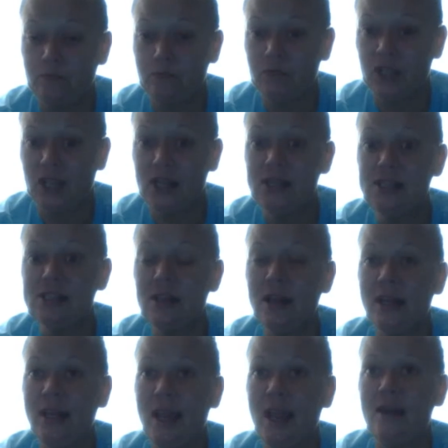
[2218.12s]
It is
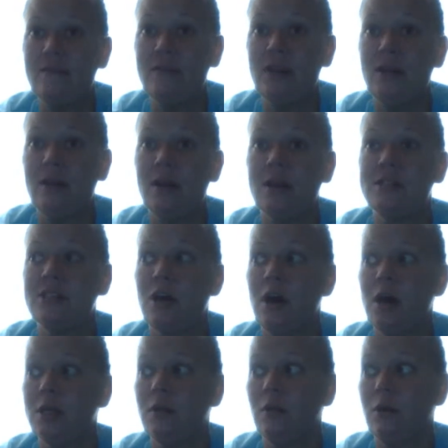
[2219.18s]
like having a
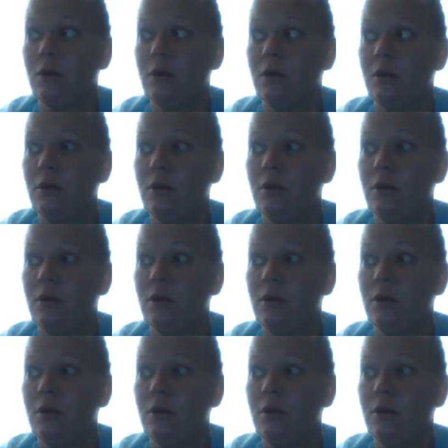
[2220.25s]
toddler,